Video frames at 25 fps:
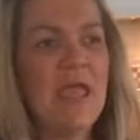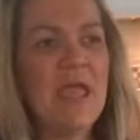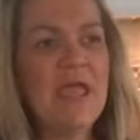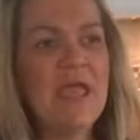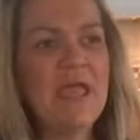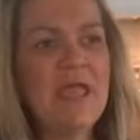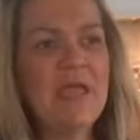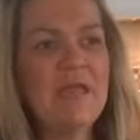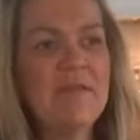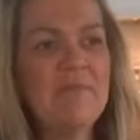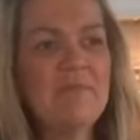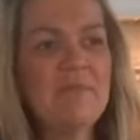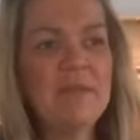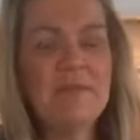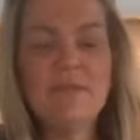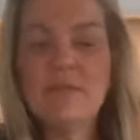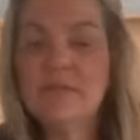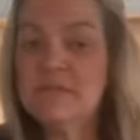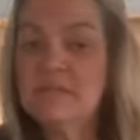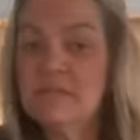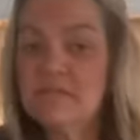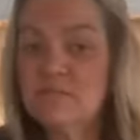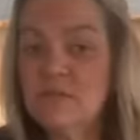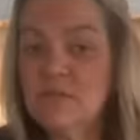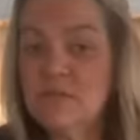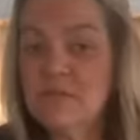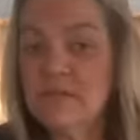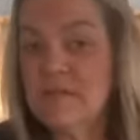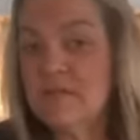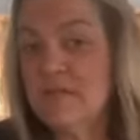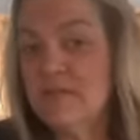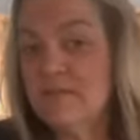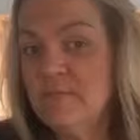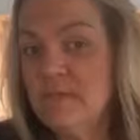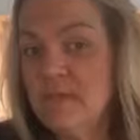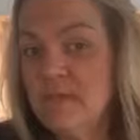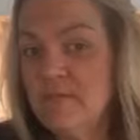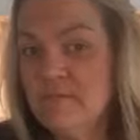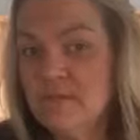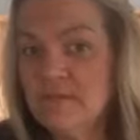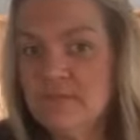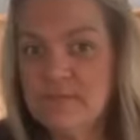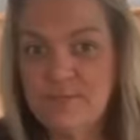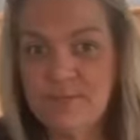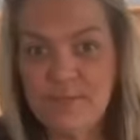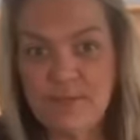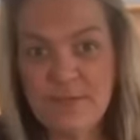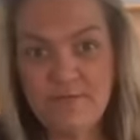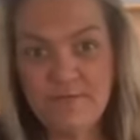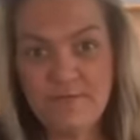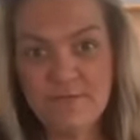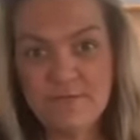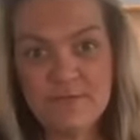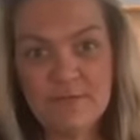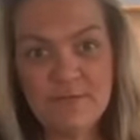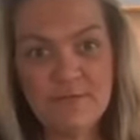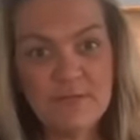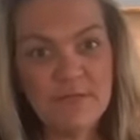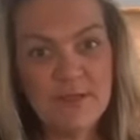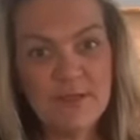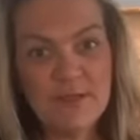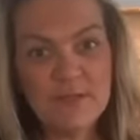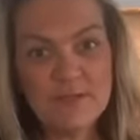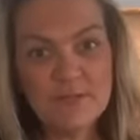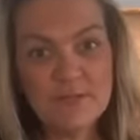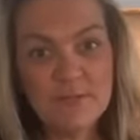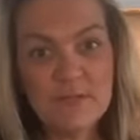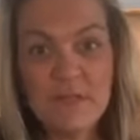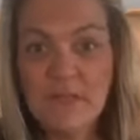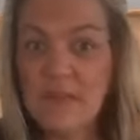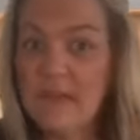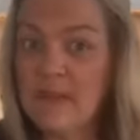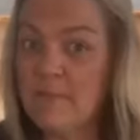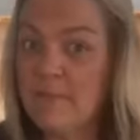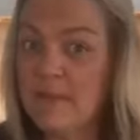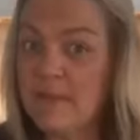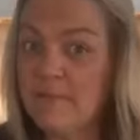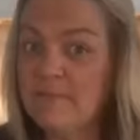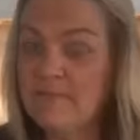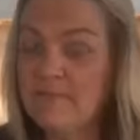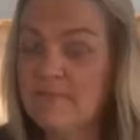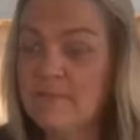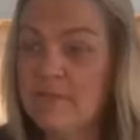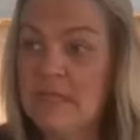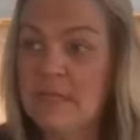and maybe someone can give me a recipe for something else with lemon.